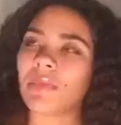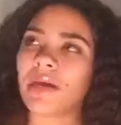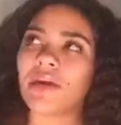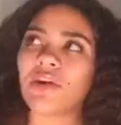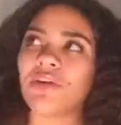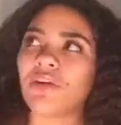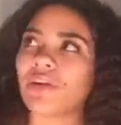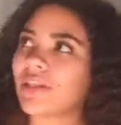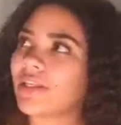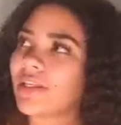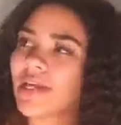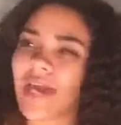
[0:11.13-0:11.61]
It
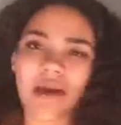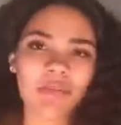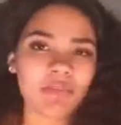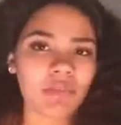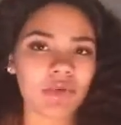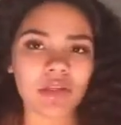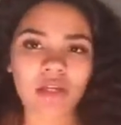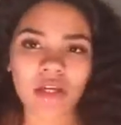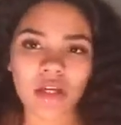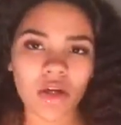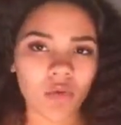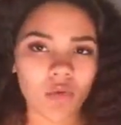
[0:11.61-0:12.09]
currently
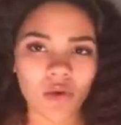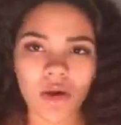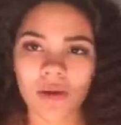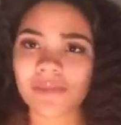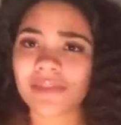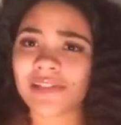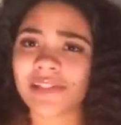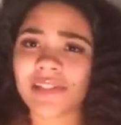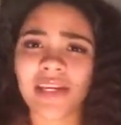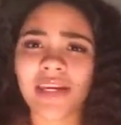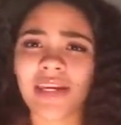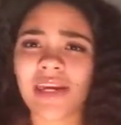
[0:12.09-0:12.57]
happened here where I'm
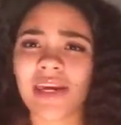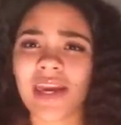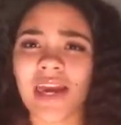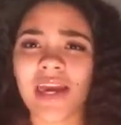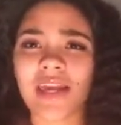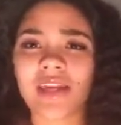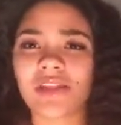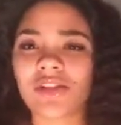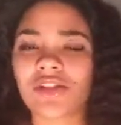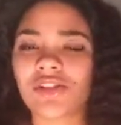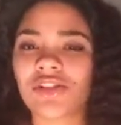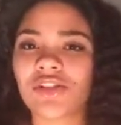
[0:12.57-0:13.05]
sitting,
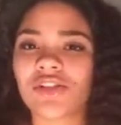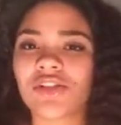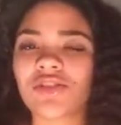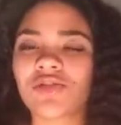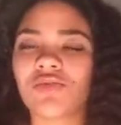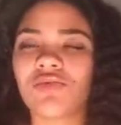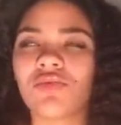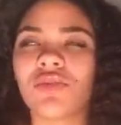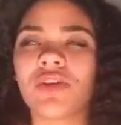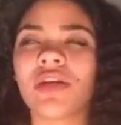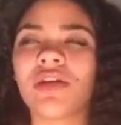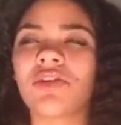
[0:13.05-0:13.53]
and it's just
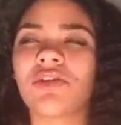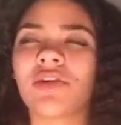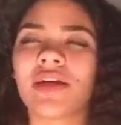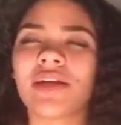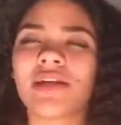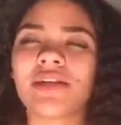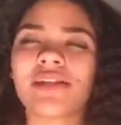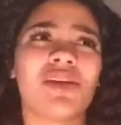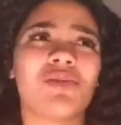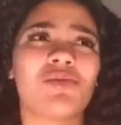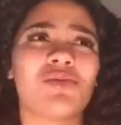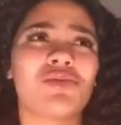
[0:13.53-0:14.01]
really crazy.